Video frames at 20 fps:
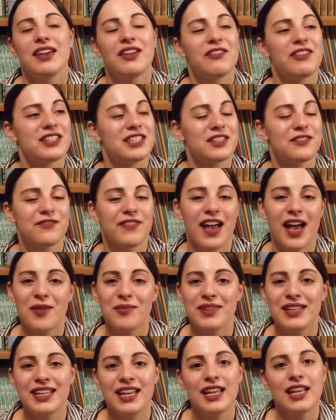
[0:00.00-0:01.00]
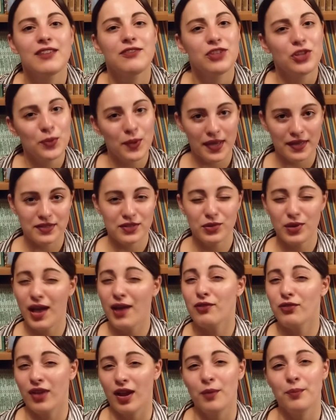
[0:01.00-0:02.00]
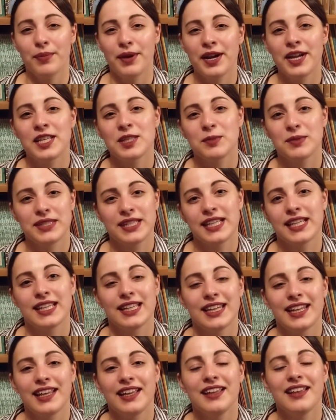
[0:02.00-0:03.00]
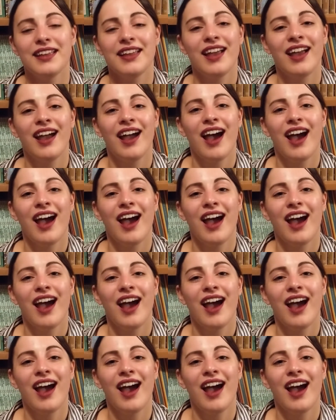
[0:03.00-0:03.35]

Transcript: if it's to family, if you still have grandparents particularly,